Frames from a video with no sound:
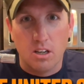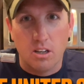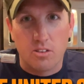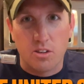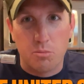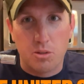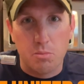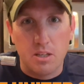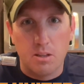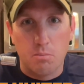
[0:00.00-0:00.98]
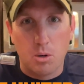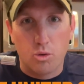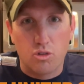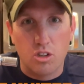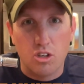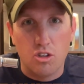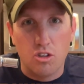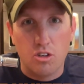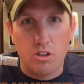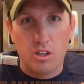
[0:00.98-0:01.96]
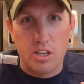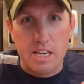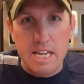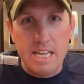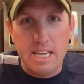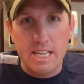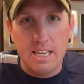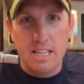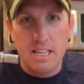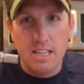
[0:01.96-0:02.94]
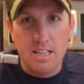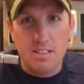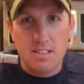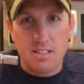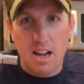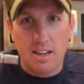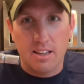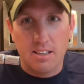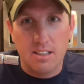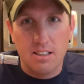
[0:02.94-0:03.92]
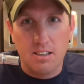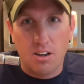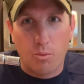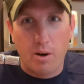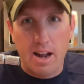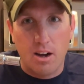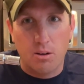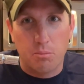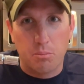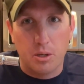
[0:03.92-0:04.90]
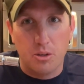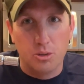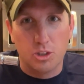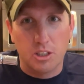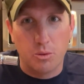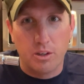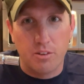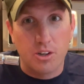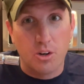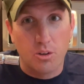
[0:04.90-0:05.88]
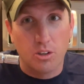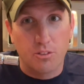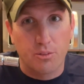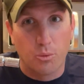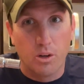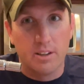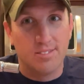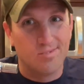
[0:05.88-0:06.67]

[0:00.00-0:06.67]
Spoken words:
Seems to be the most needed socket around, but usually whenever you go to look for one,